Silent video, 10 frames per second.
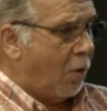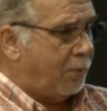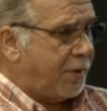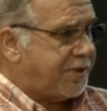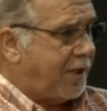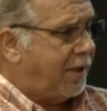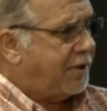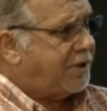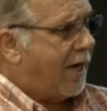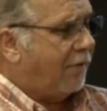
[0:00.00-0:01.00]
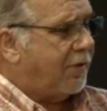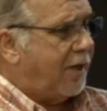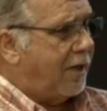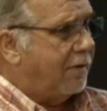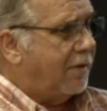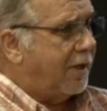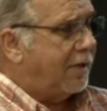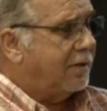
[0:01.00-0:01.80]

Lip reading: percentage out there that